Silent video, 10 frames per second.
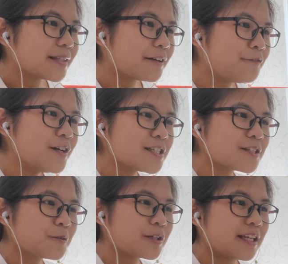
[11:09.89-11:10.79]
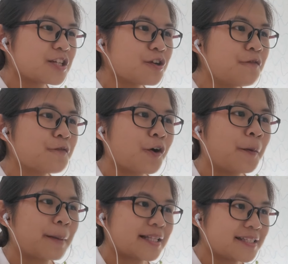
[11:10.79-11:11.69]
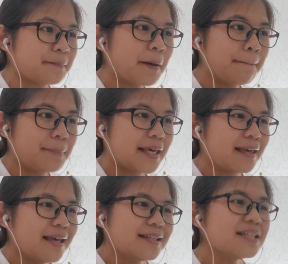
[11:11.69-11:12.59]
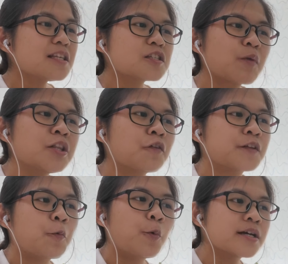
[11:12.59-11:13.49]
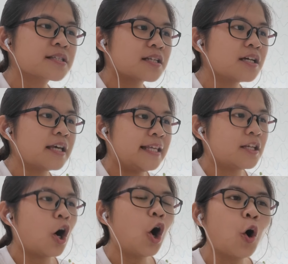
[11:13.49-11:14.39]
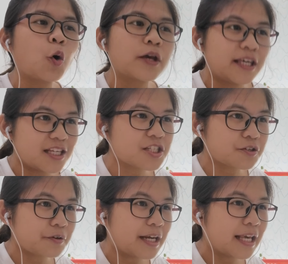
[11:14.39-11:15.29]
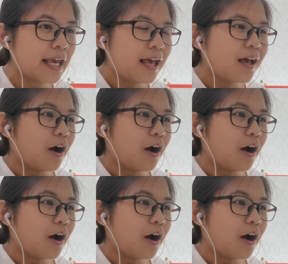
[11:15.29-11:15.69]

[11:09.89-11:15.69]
The first quotation from participant B. This is one of the worst years in the whole history.